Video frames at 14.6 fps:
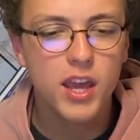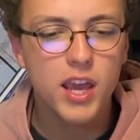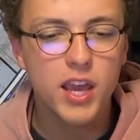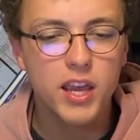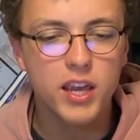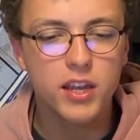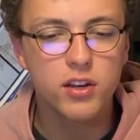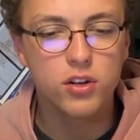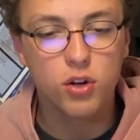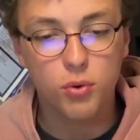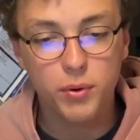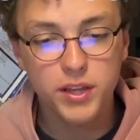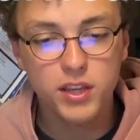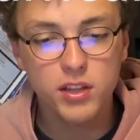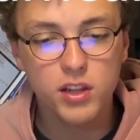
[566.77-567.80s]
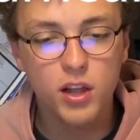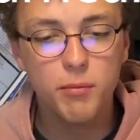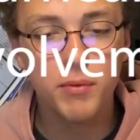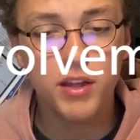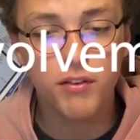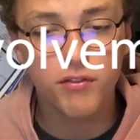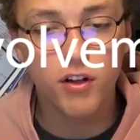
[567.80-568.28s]
in curriculum,
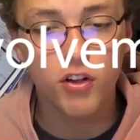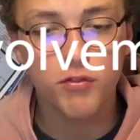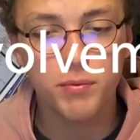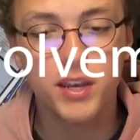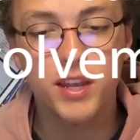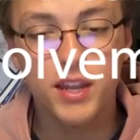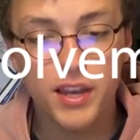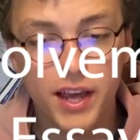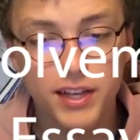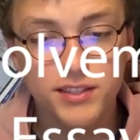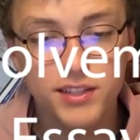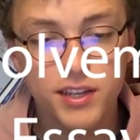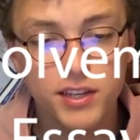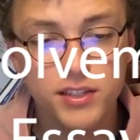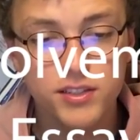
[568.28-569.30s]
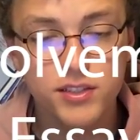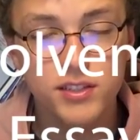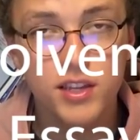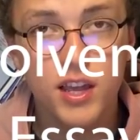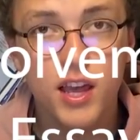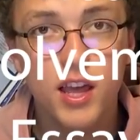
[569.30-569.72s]
involvement in essays.